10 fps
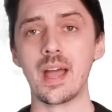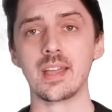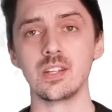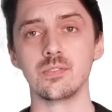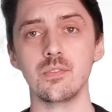
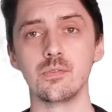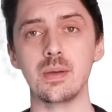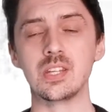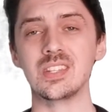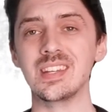package of
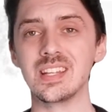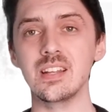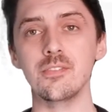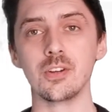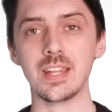information, then
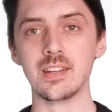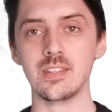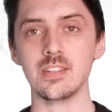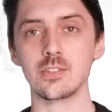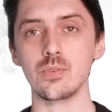delivering that to the